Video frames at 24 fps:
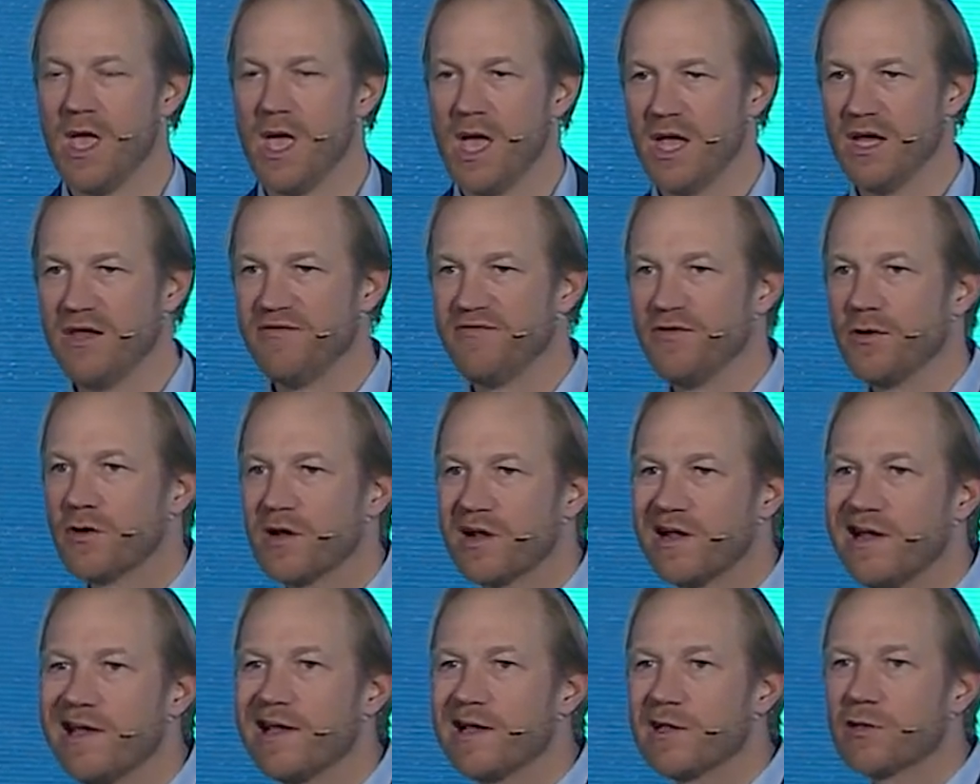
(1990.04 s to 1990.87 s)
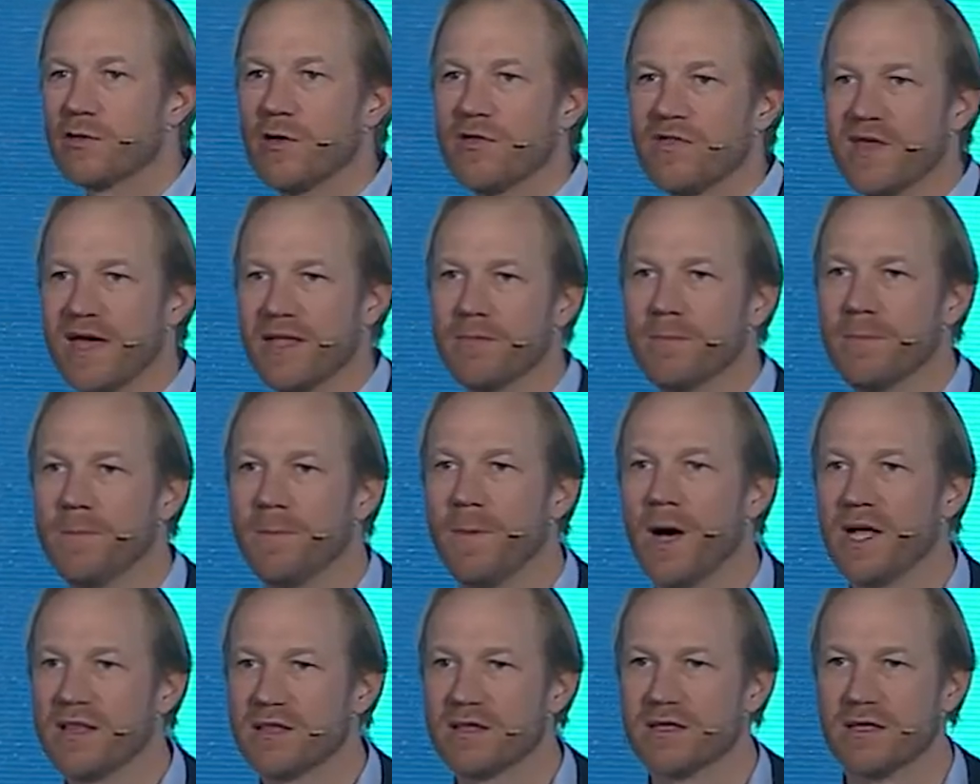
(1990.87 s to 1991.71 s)
And if you clicked on that
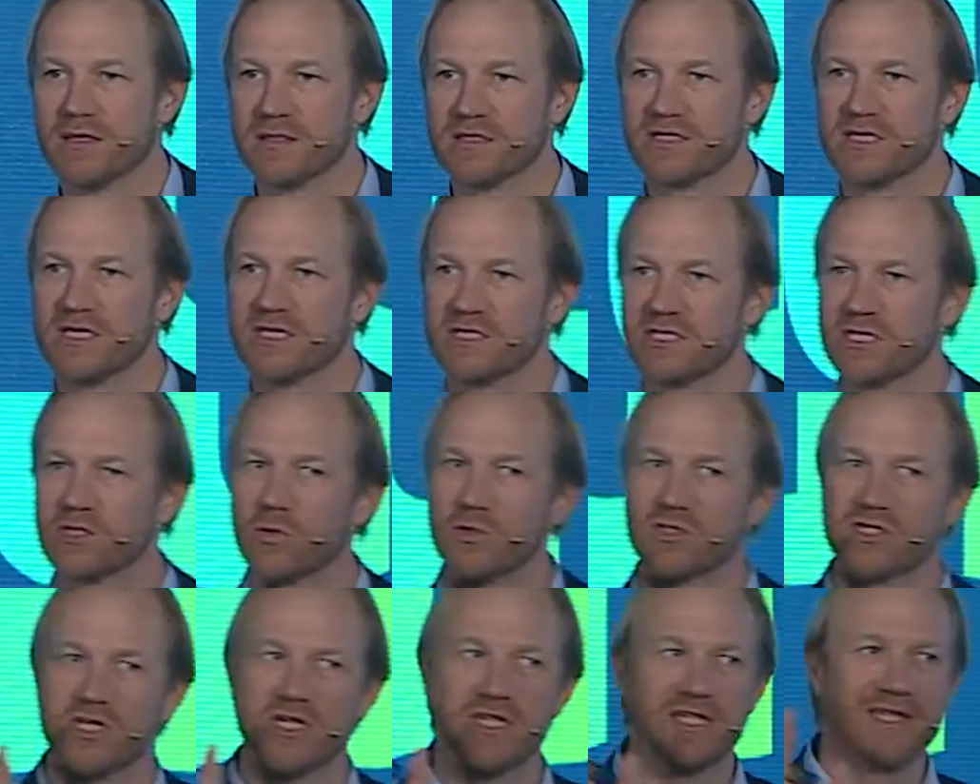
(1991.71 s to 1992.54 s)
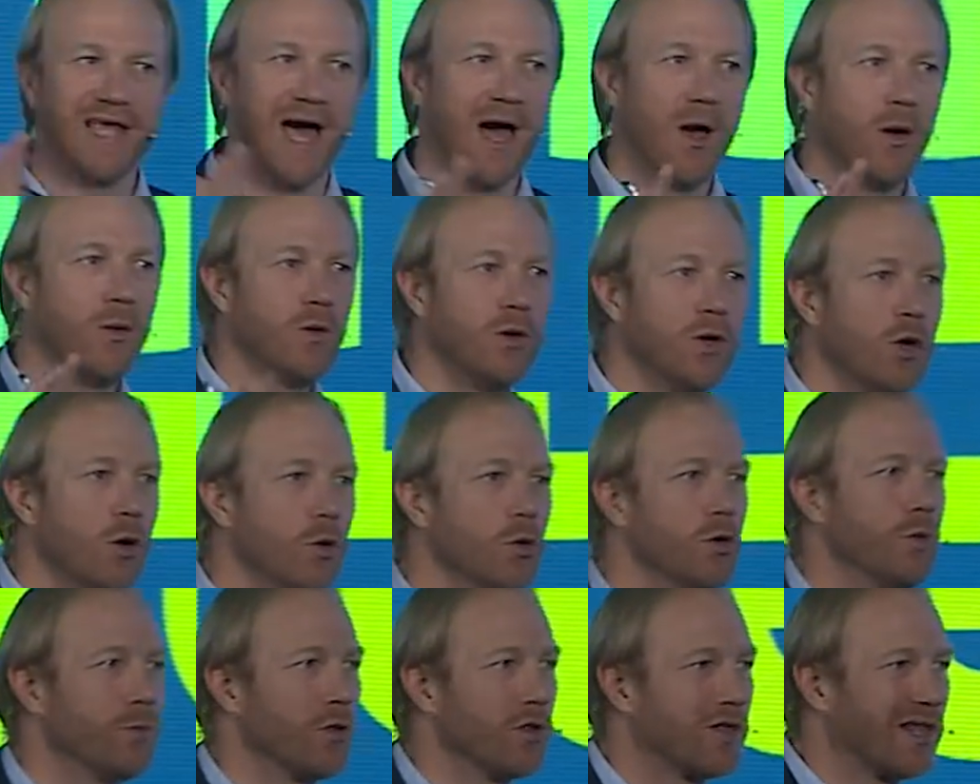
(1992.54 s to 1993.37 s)
button, since it was a
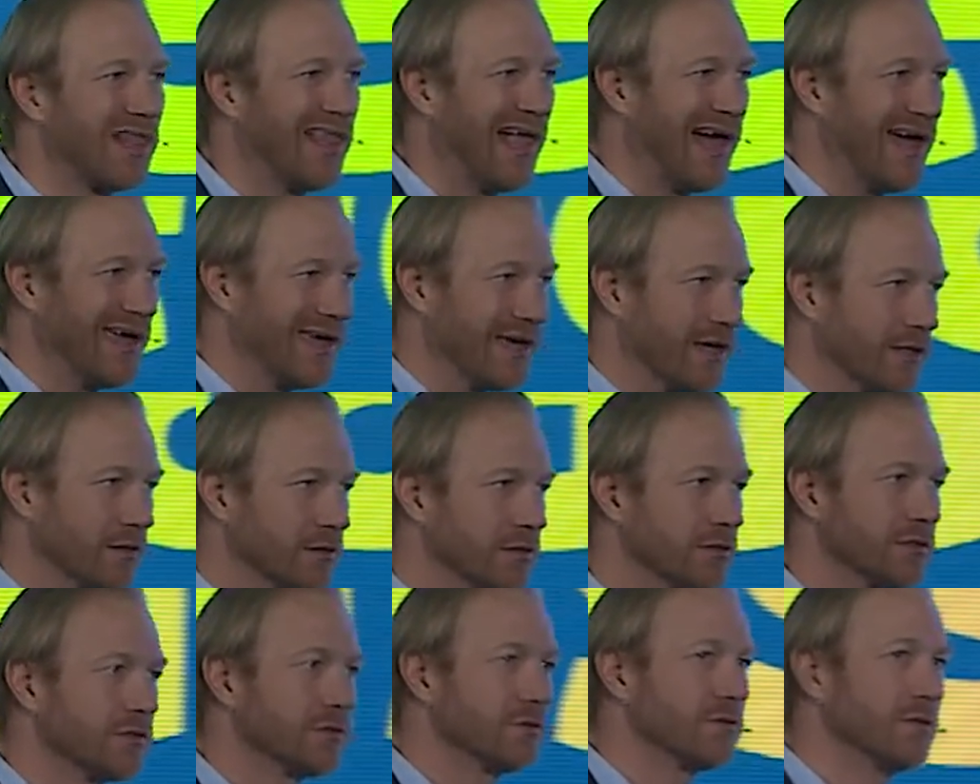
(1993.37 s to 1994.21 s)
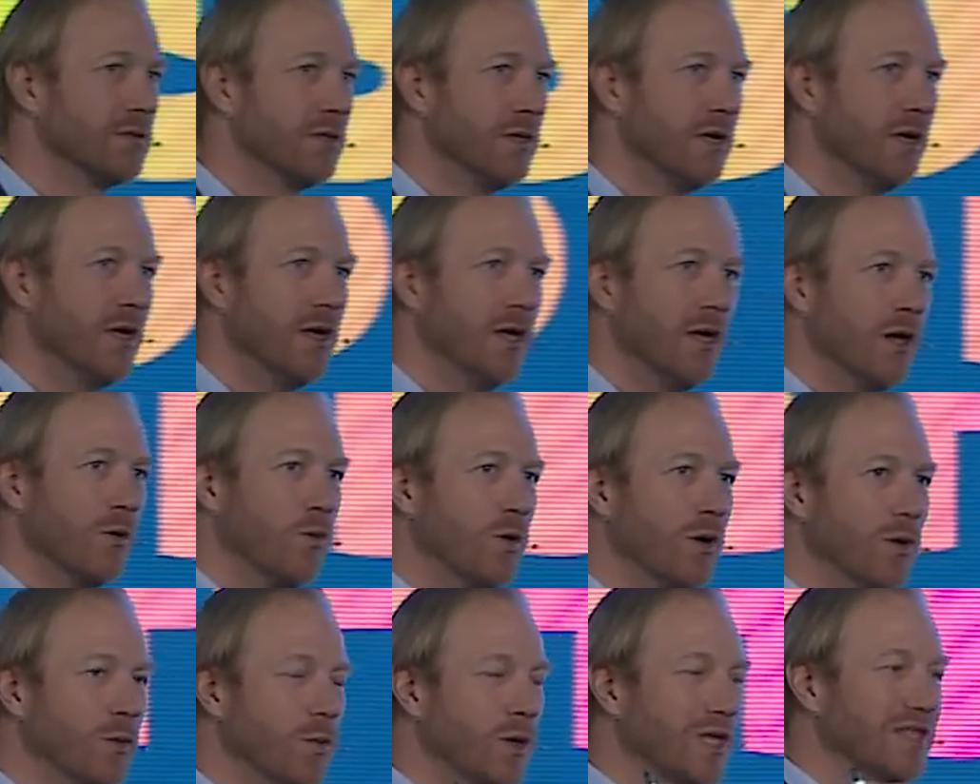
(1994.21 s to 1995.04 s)
downloadable client,
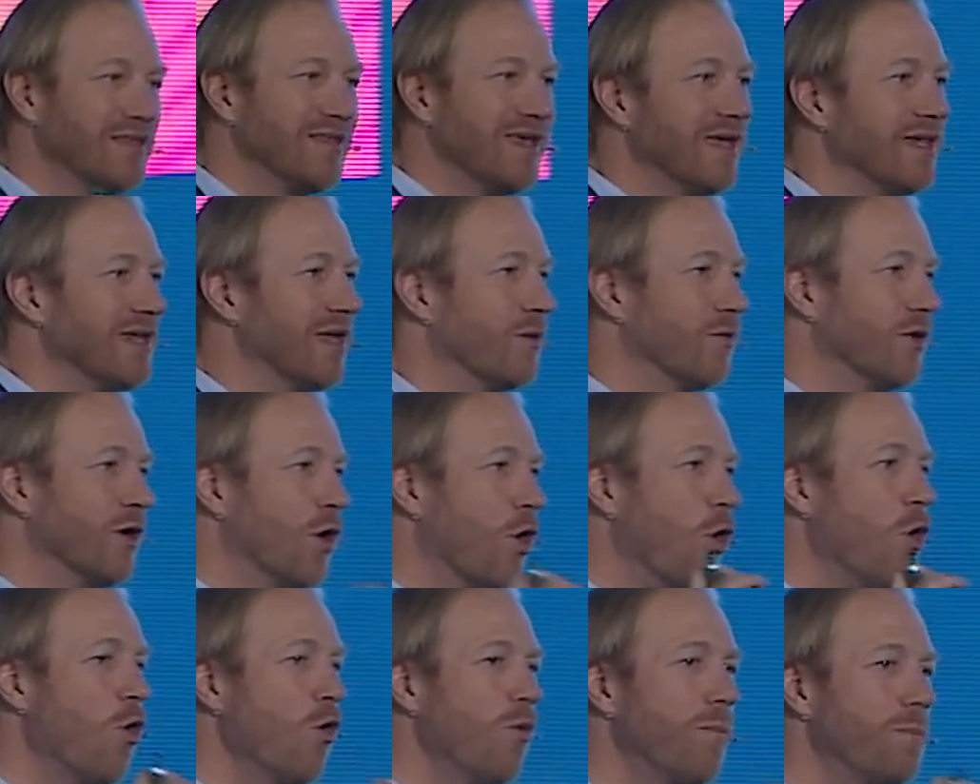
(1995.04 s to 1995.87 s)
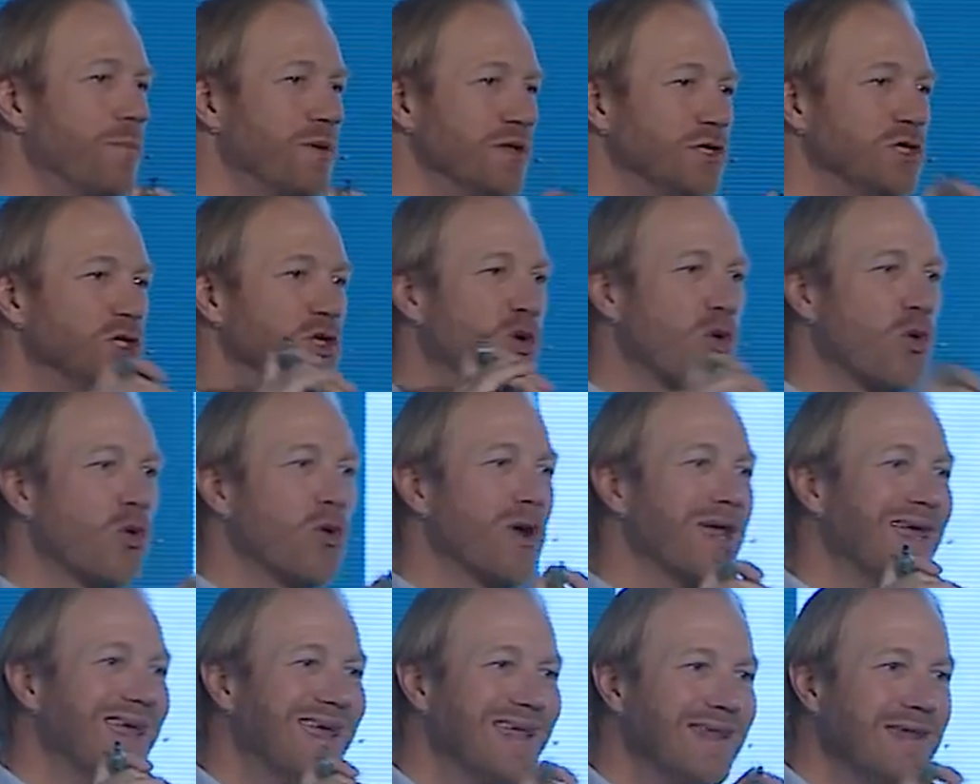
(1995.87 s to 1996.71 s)
we went in and we opened your
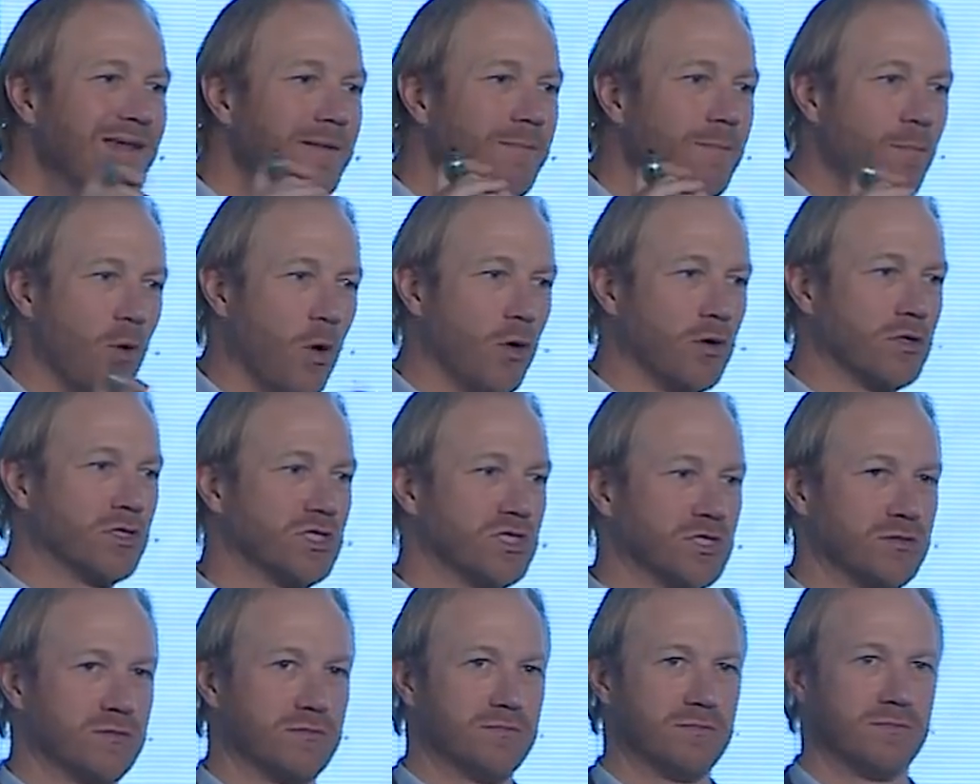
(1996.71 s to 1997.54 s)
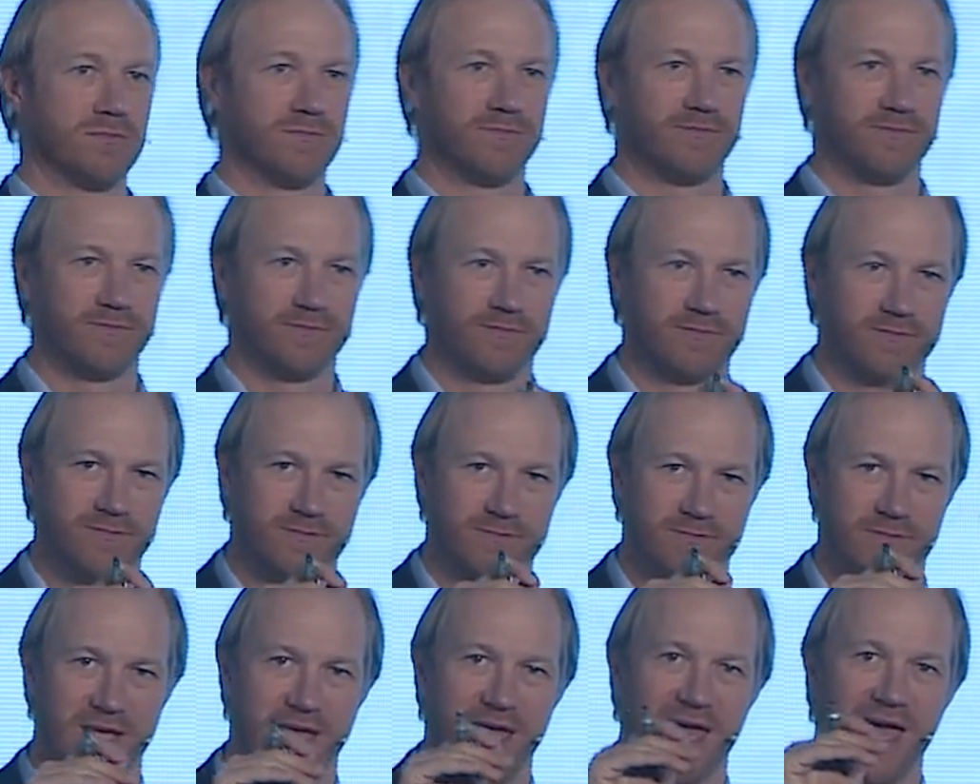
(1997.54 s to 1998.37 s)
inbox
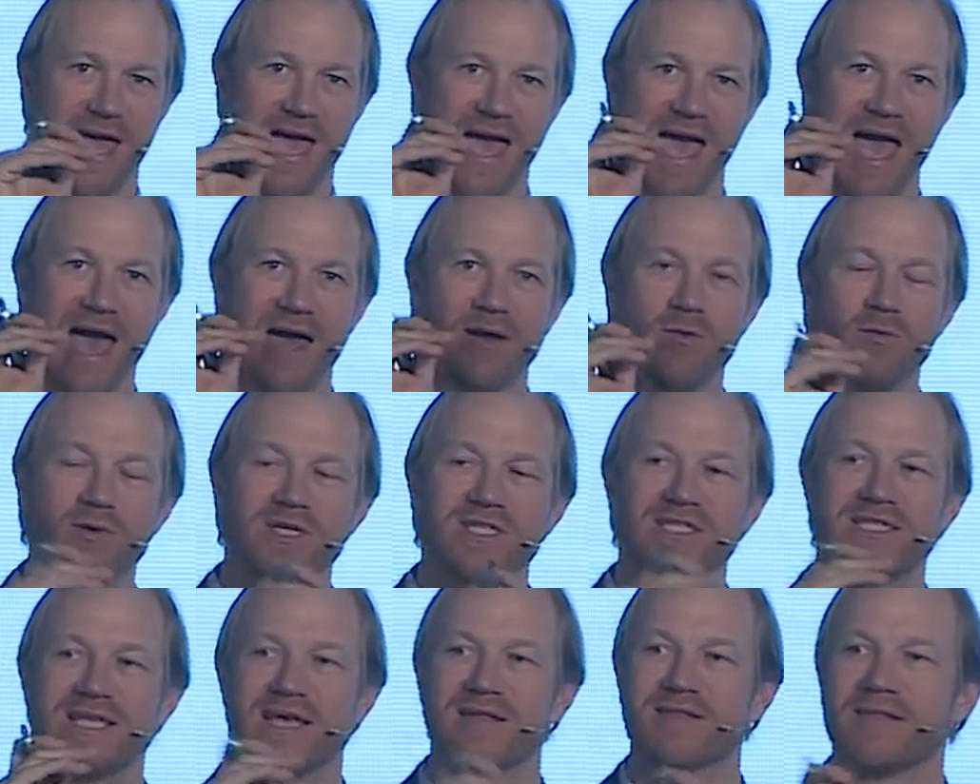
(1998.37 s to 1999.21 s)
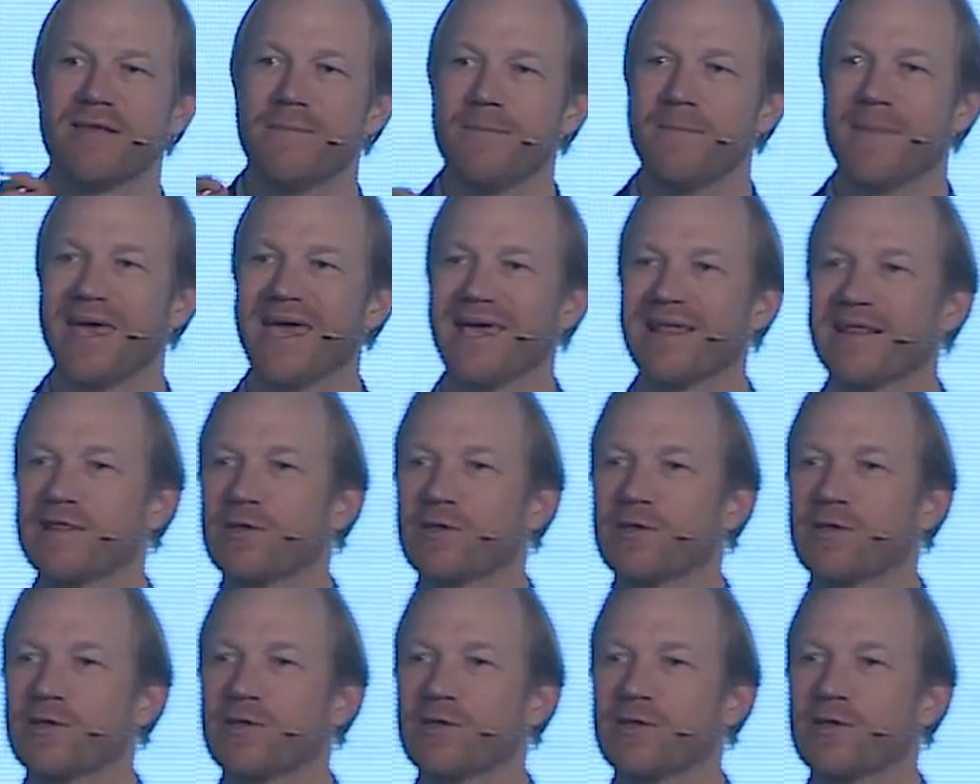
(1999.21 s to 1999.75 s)
and we sent a mail